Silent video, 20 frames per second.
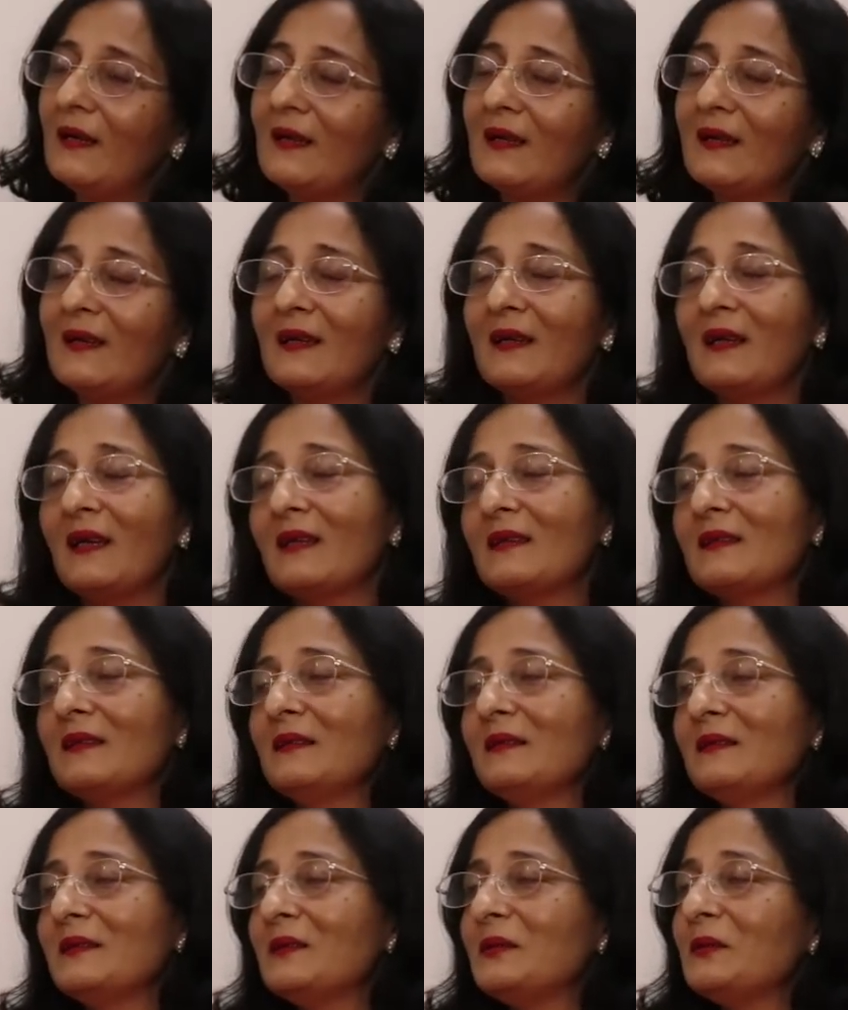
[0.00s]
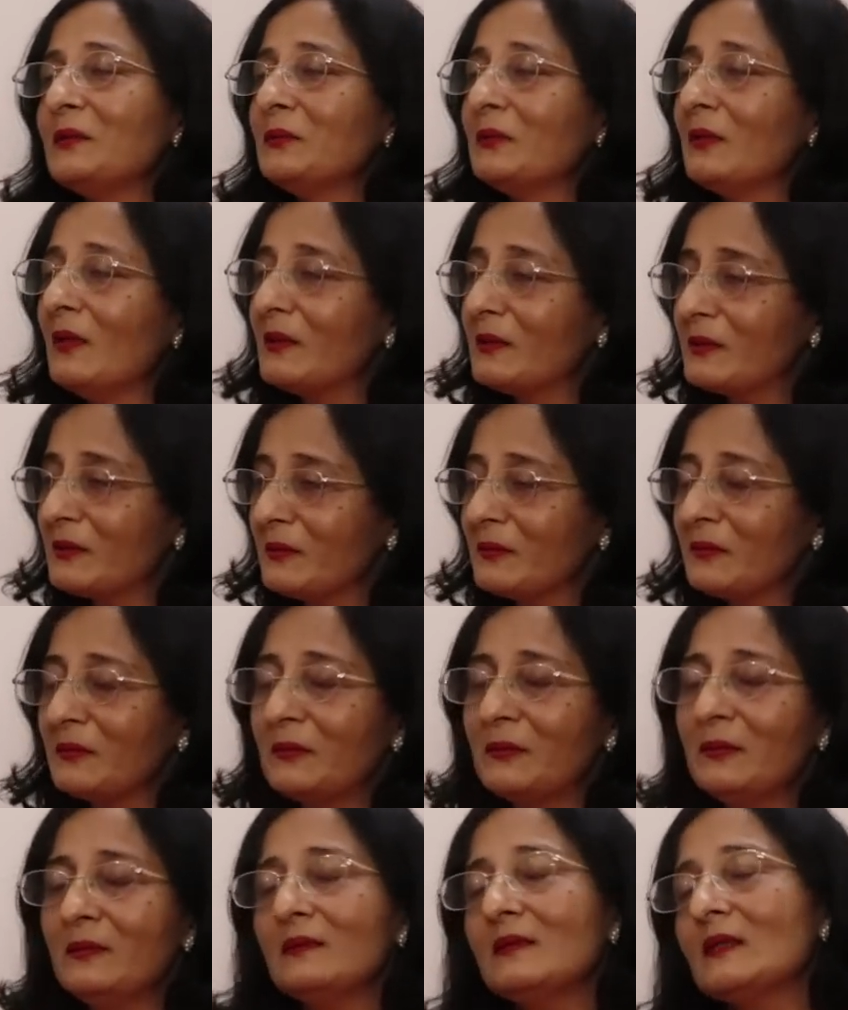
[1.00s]
I think you also
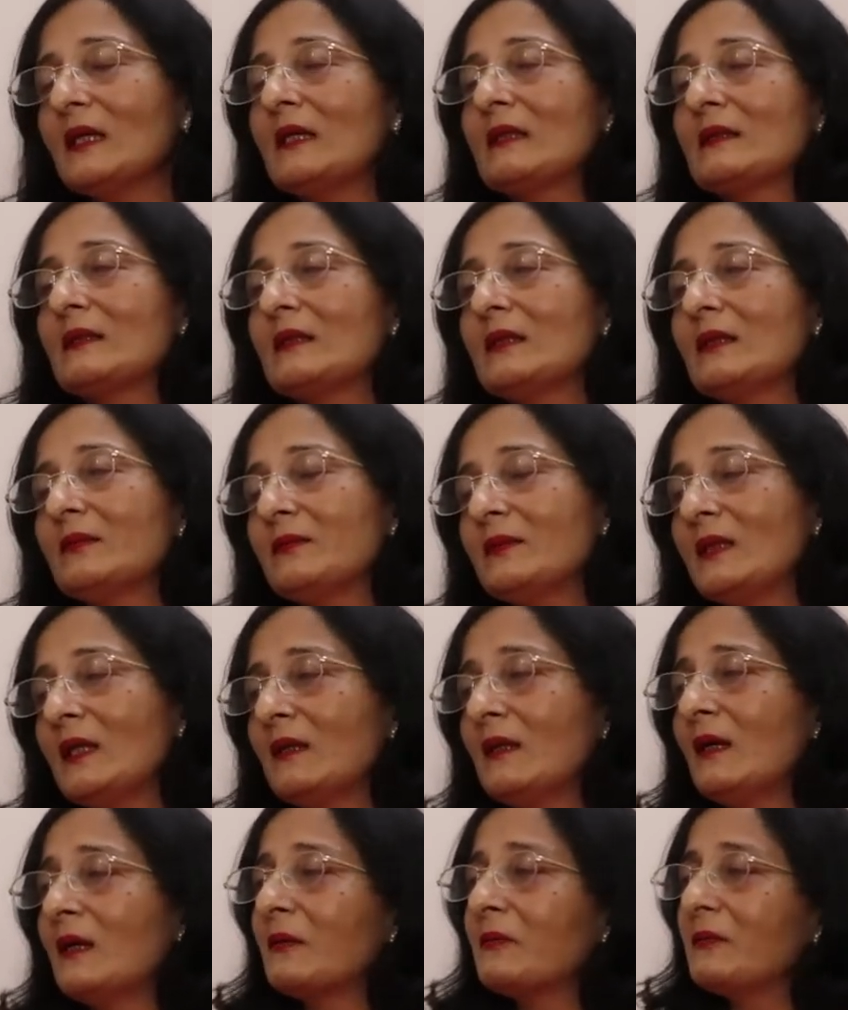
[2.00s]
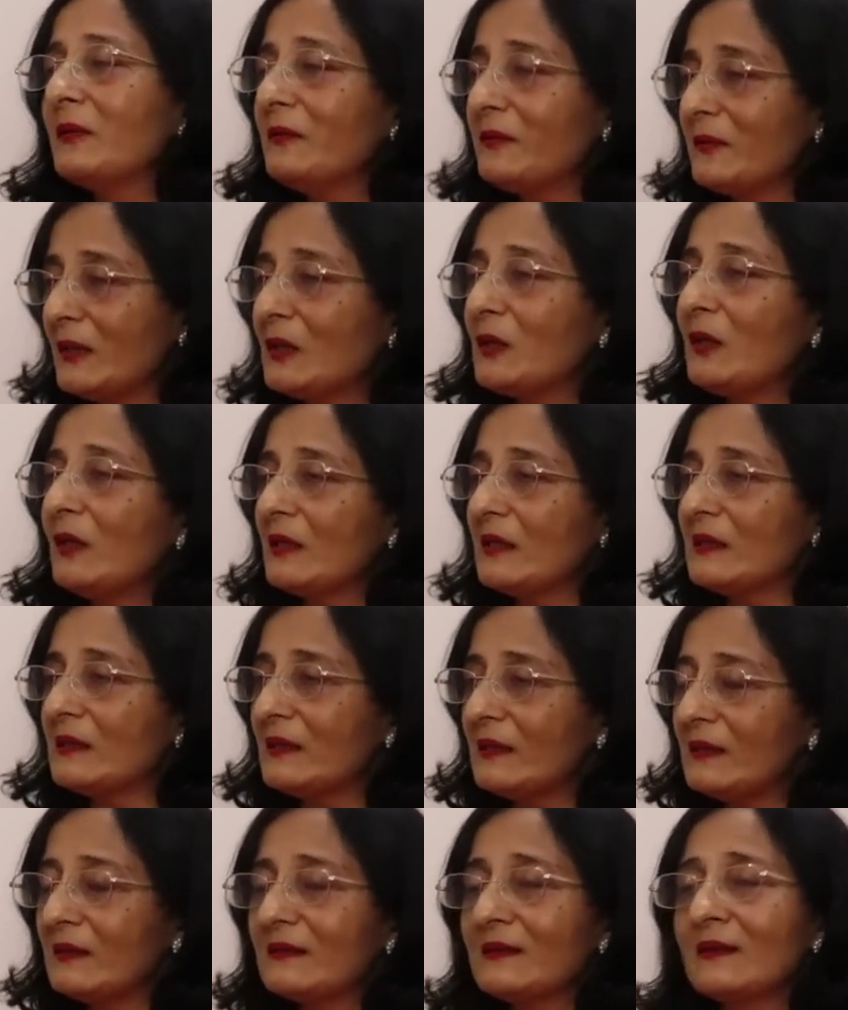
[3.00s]
know that if there are 50
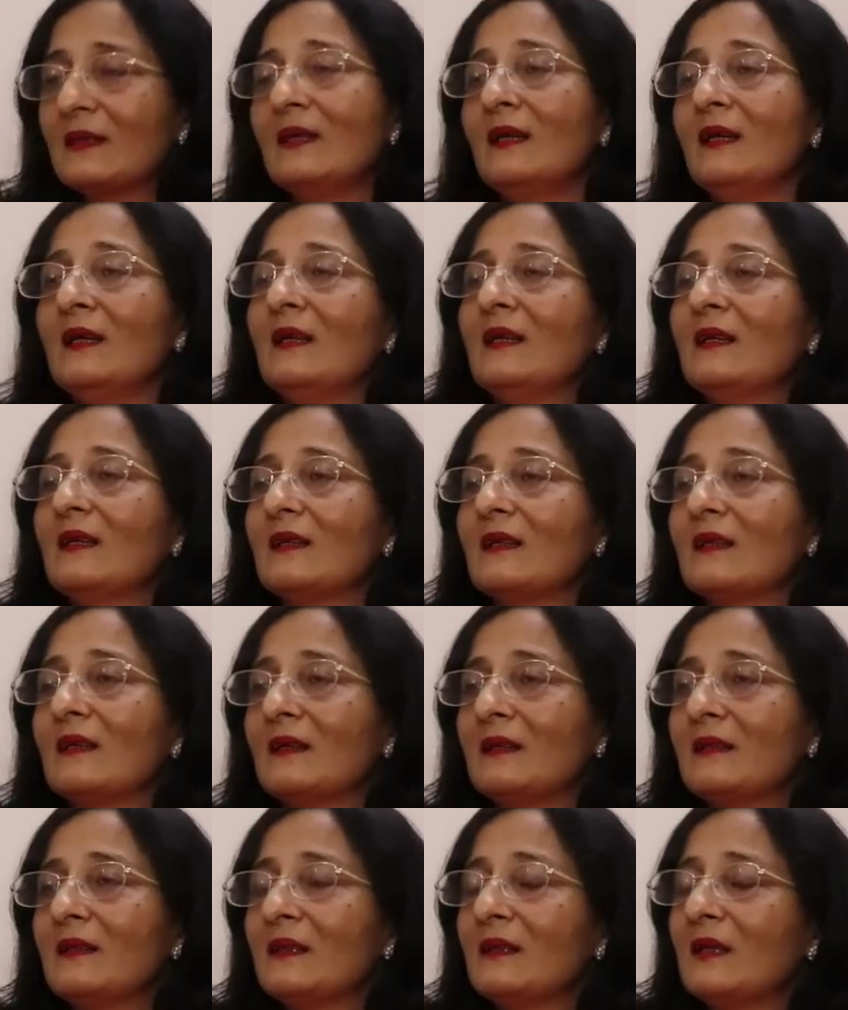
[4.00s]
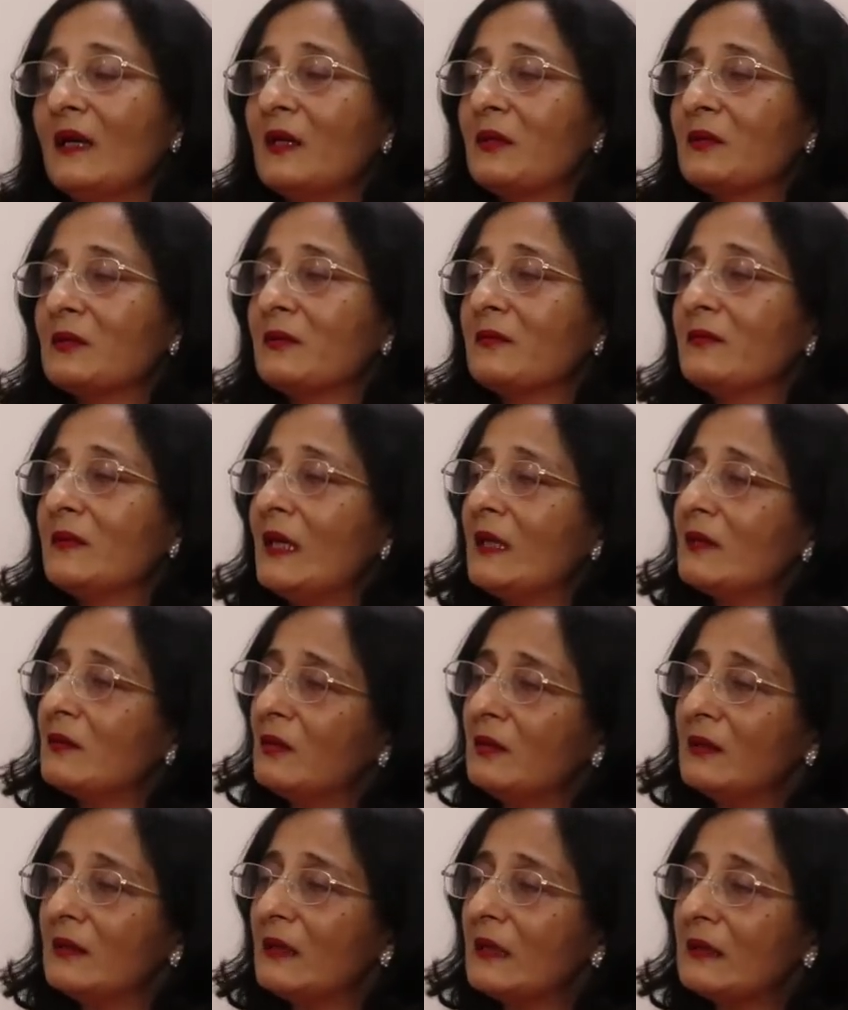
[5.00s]
colleges, then out of that,
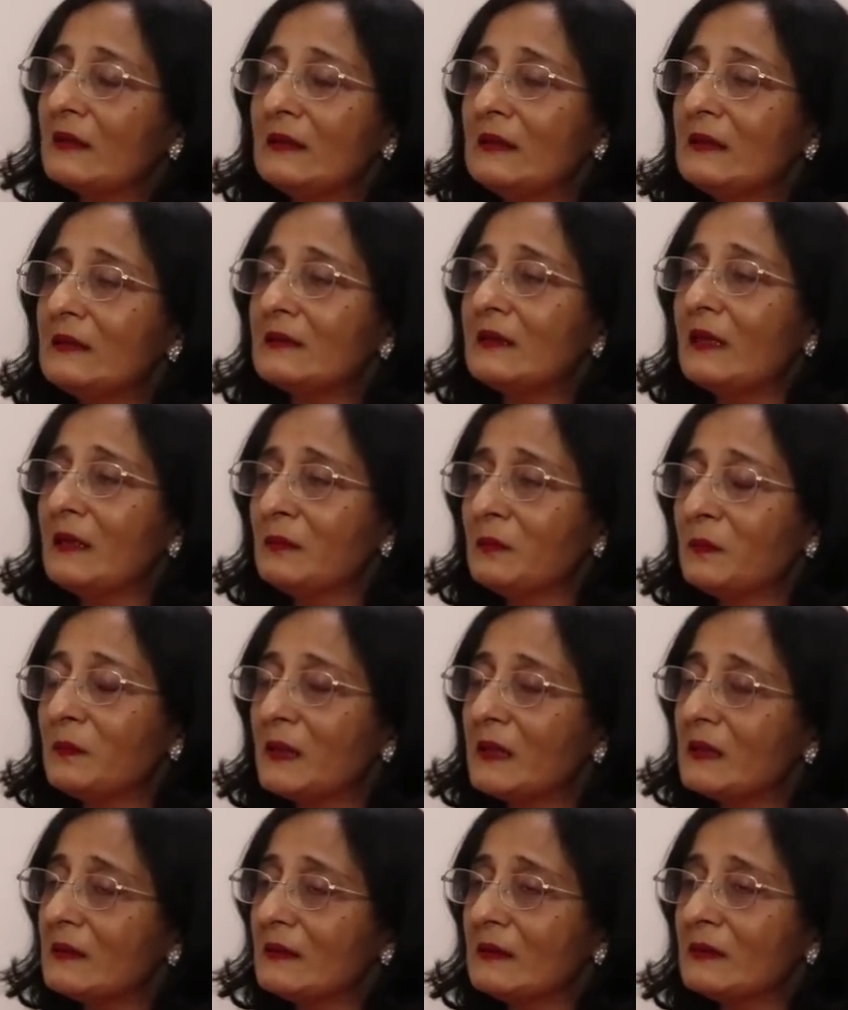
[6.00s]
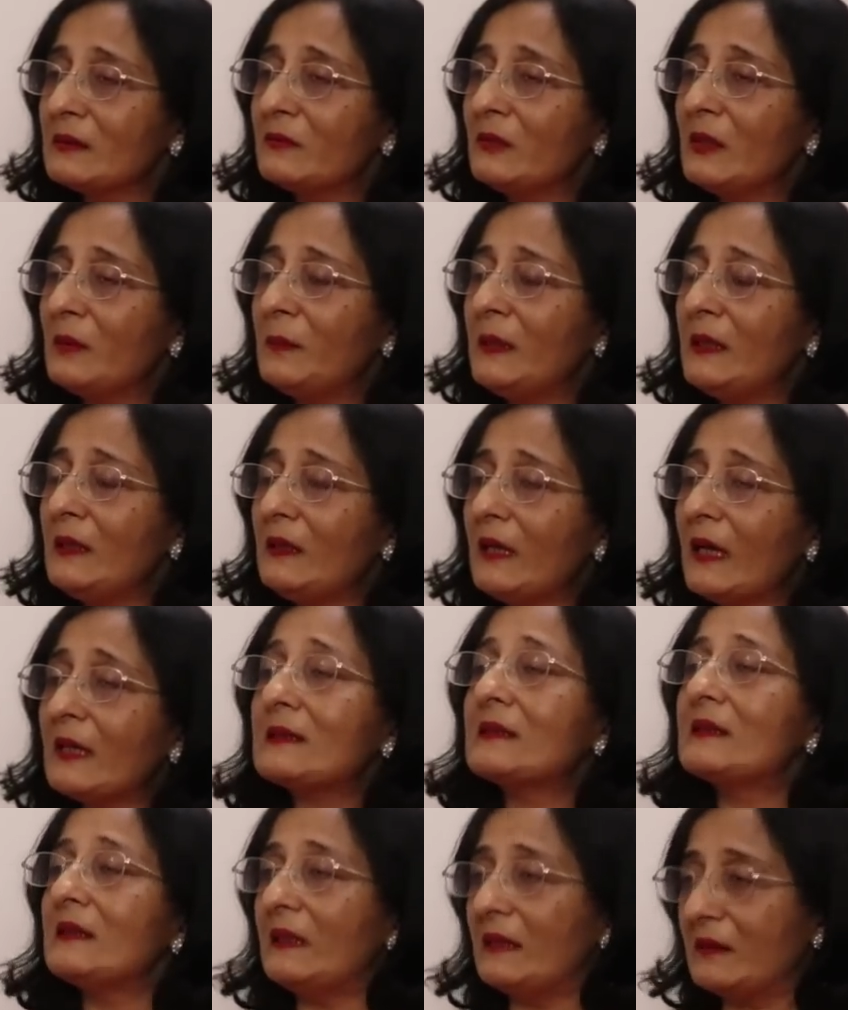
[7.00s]
at least 10% will be
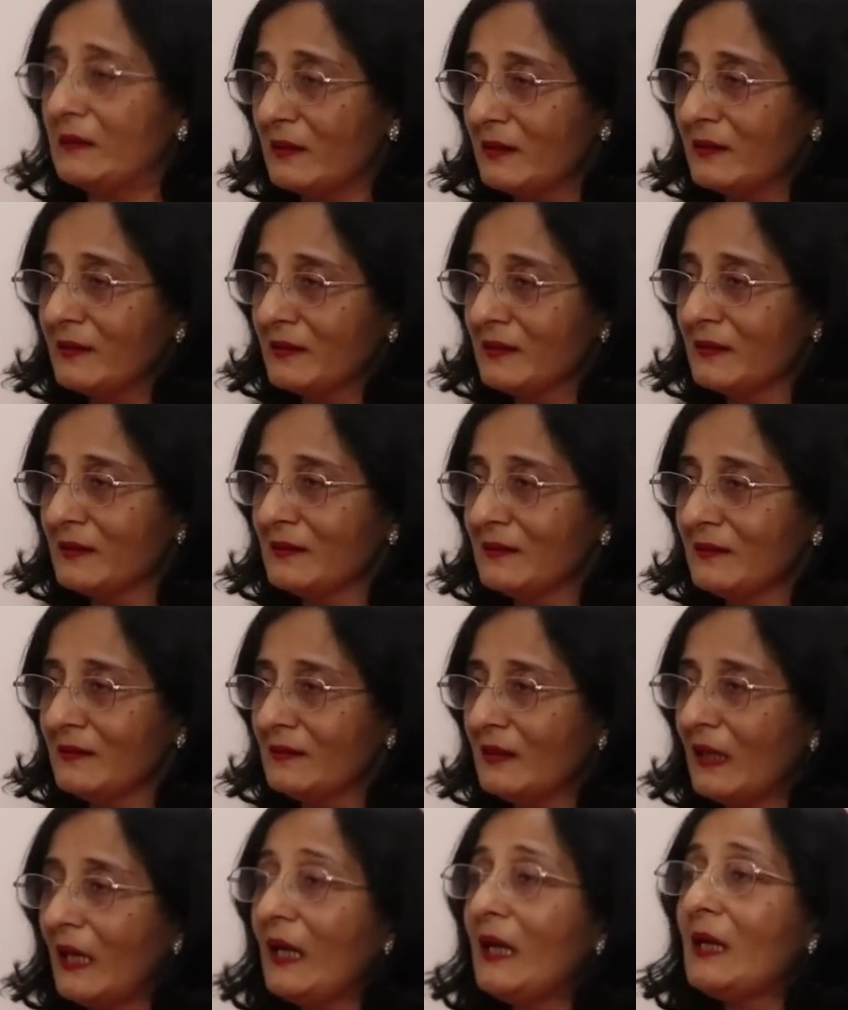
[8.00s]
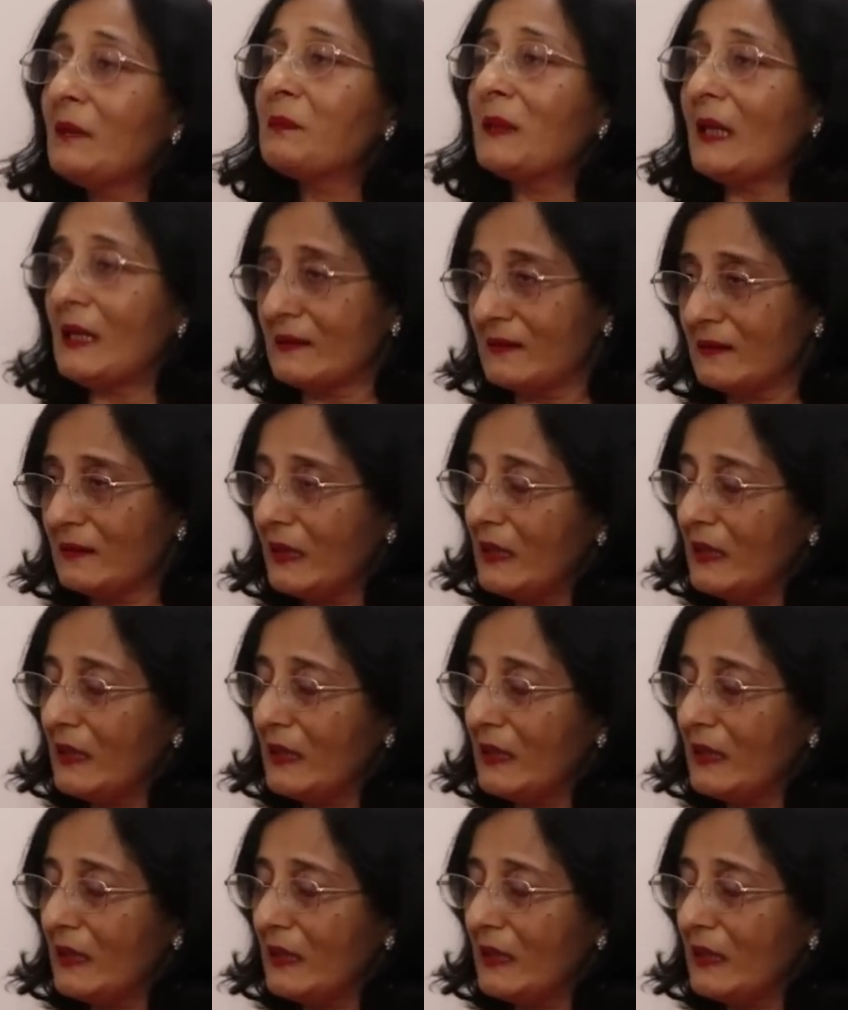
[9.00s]
excellent, okay. A+.